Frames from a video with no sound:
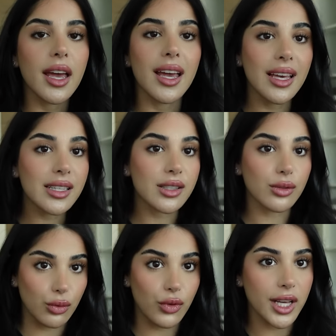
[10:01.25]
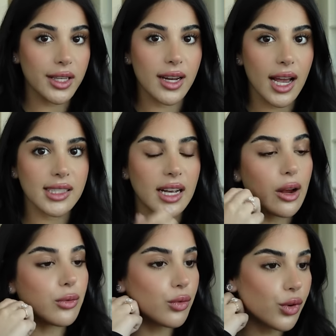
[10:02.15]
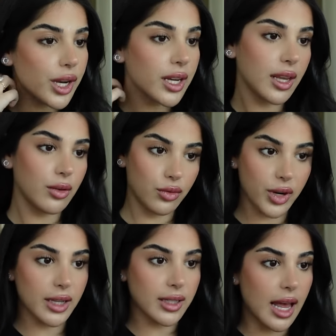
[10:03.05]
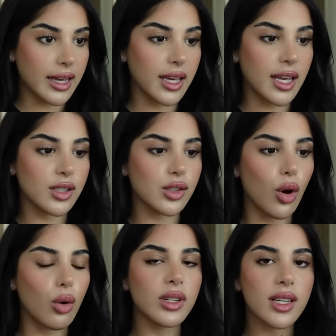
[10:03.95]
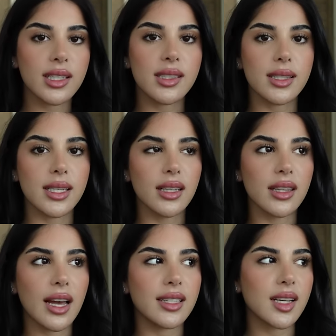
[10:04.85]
It's really nice. Like, I really, really like it. It's the only concealer that is